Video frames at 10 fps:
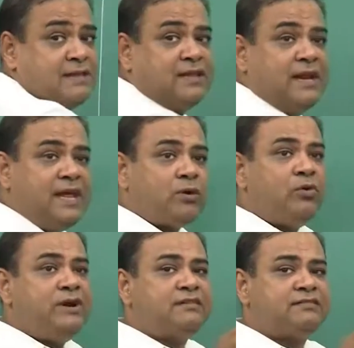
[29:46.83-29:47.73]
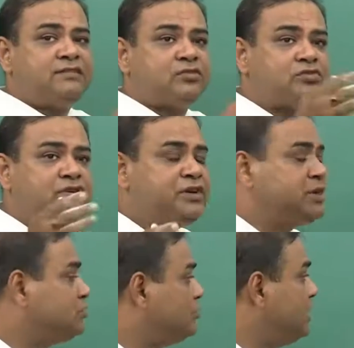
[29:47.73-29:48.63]
the liquid is dissociated
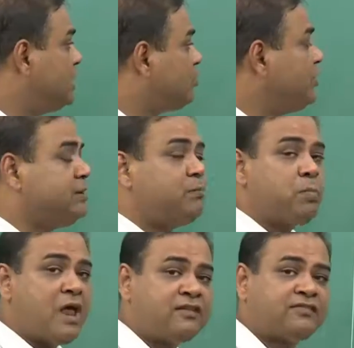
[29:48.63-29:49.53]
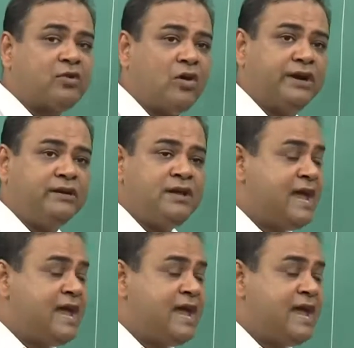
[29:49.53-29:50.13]
into liquid plus solid,